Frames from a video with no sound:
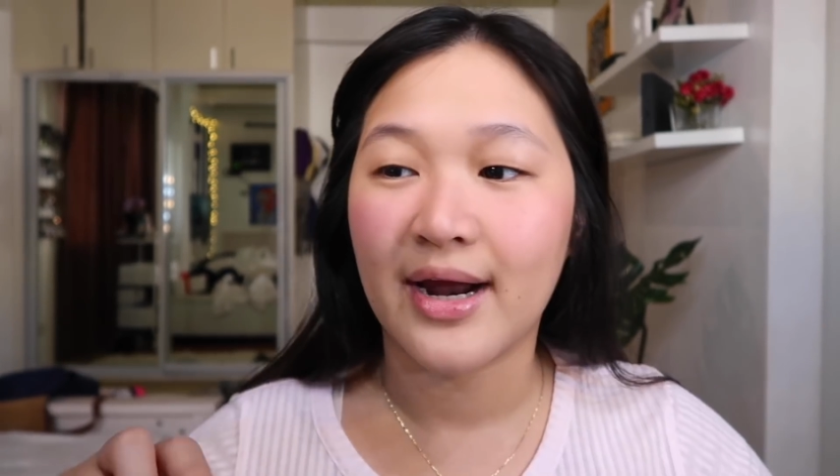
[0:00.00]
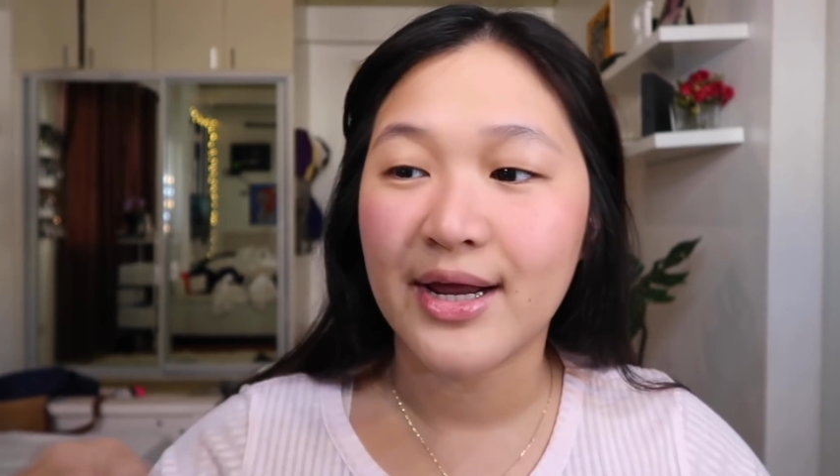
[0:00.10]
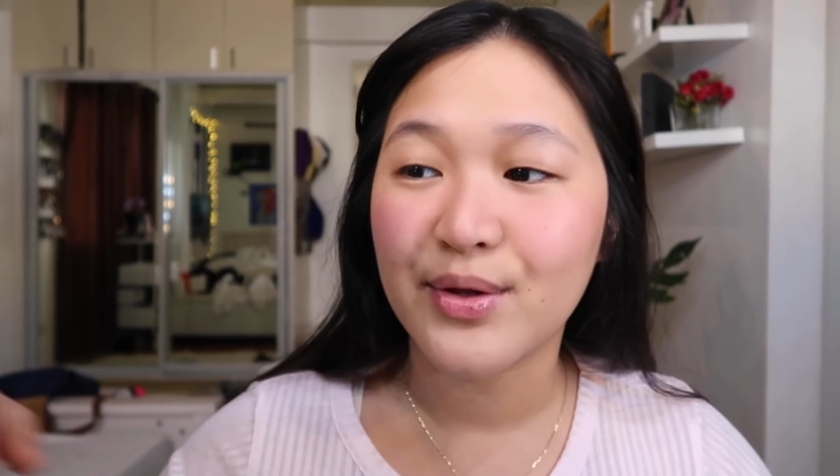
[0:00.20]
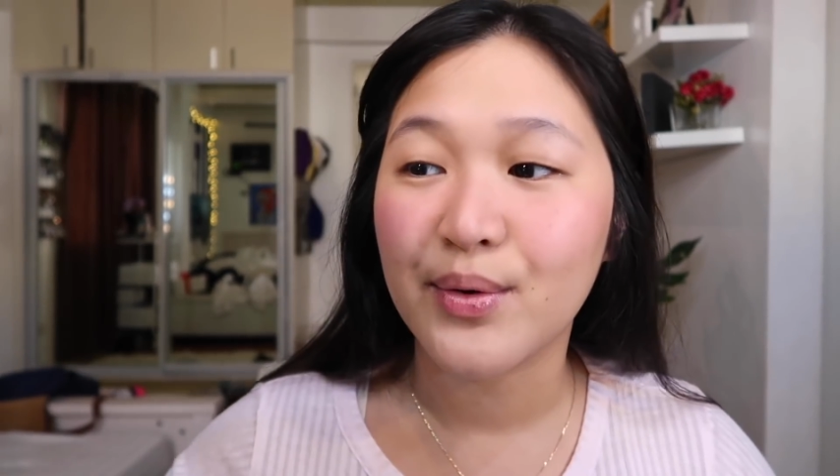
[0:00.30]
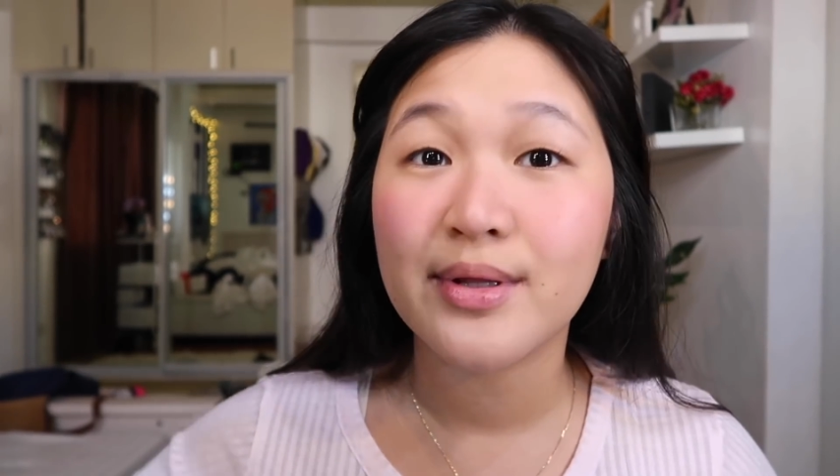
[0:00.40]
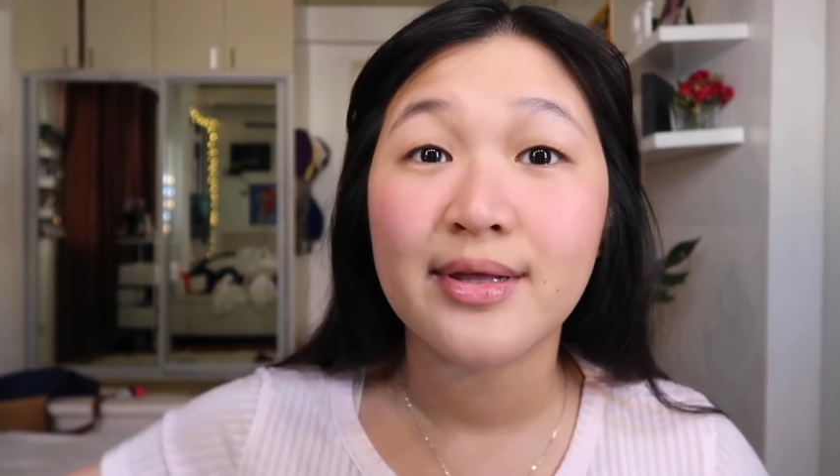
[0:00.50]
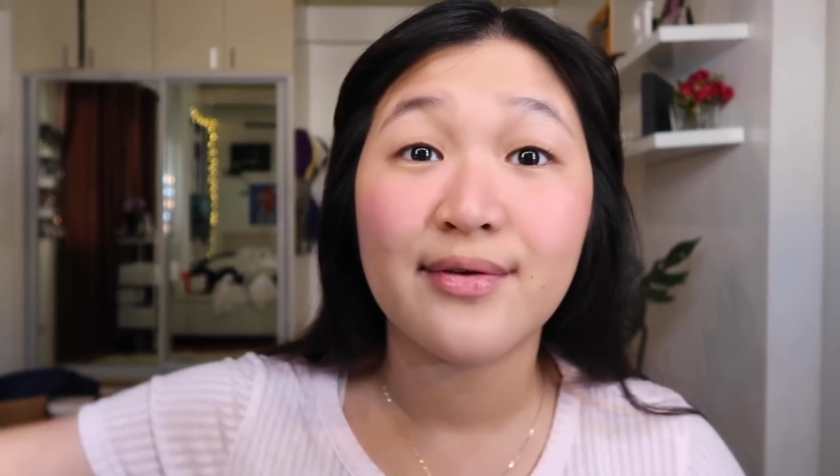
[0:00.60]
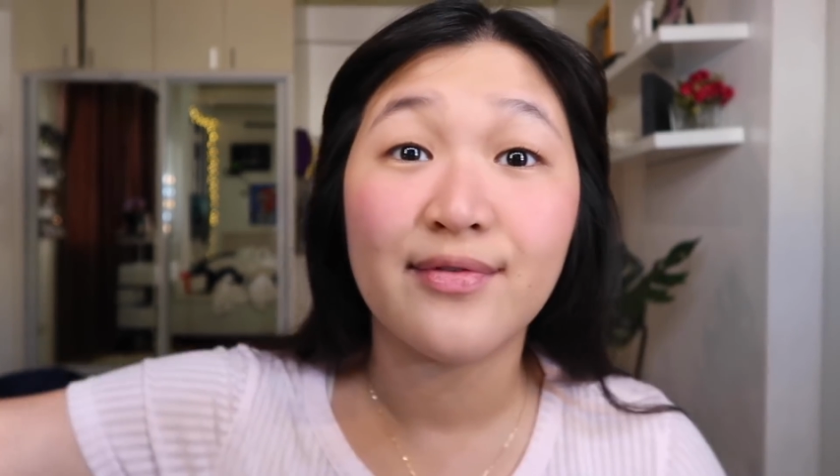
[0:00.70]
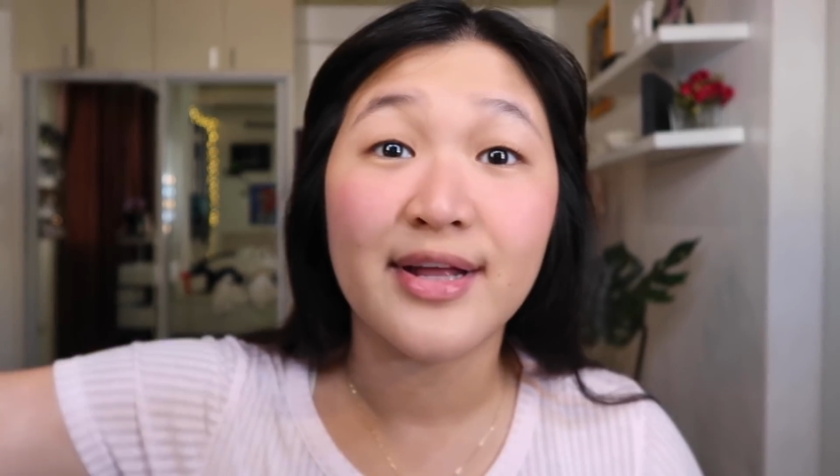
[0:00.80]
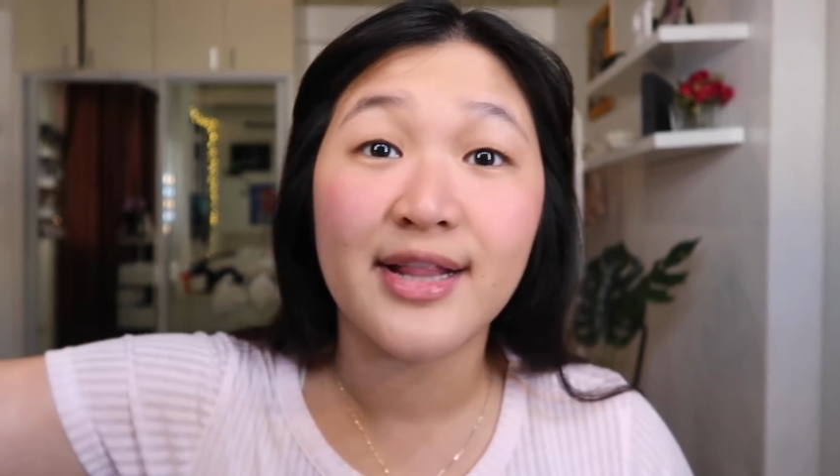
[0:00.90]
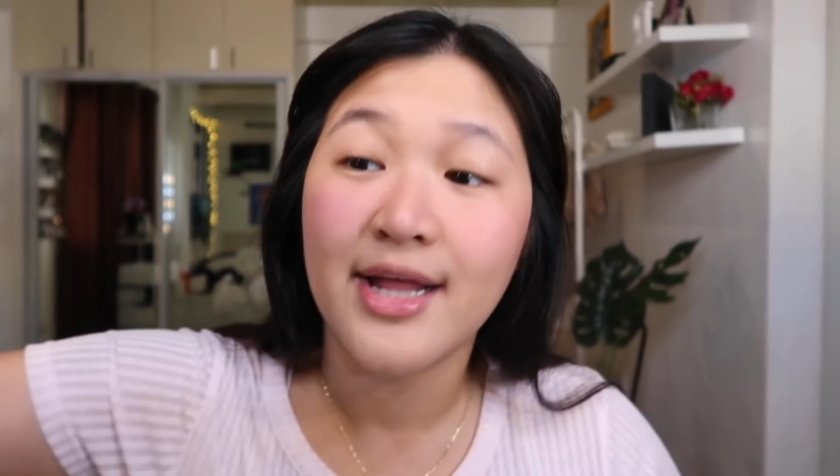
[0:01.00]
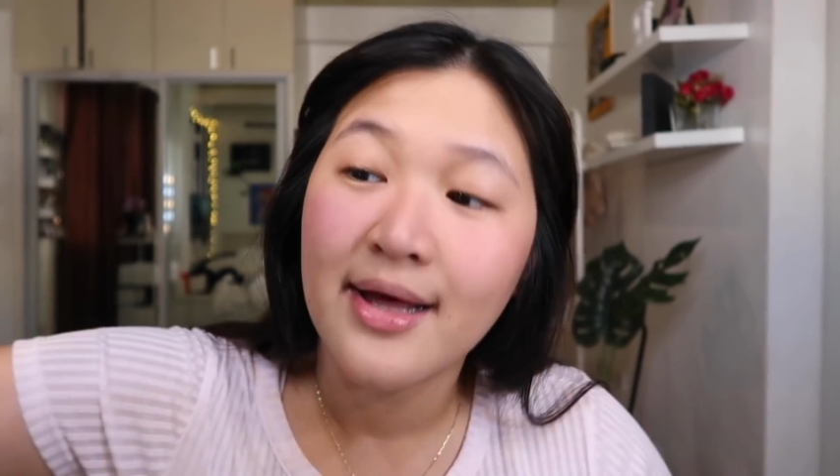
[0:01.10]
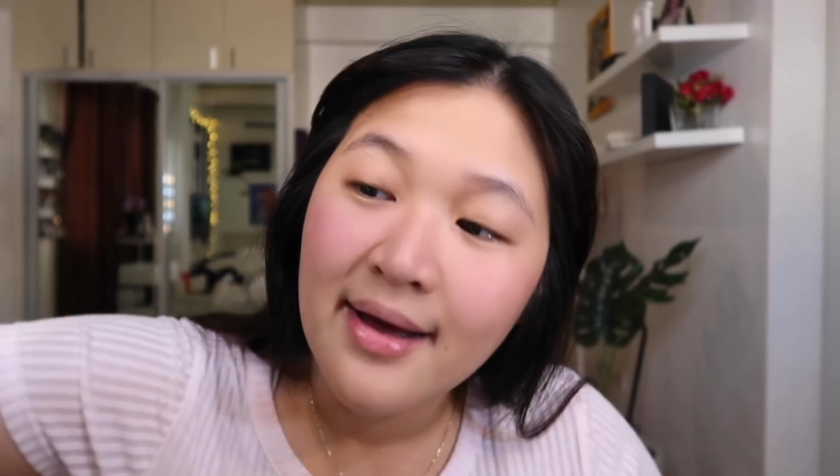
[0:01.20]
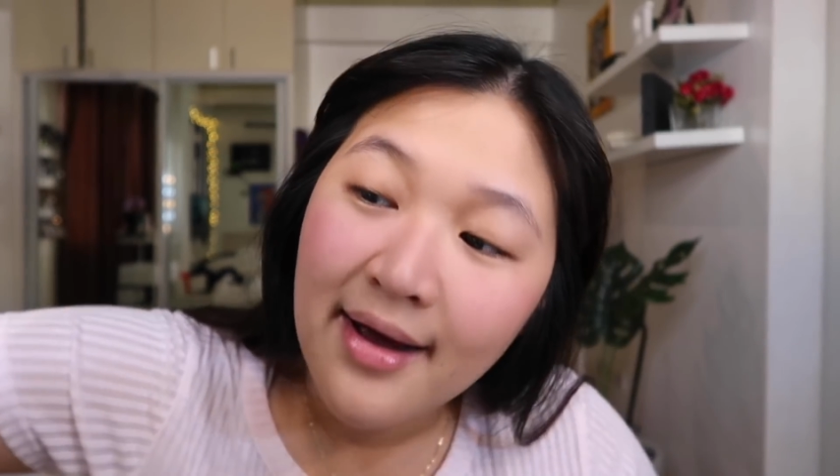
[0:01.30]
I don't even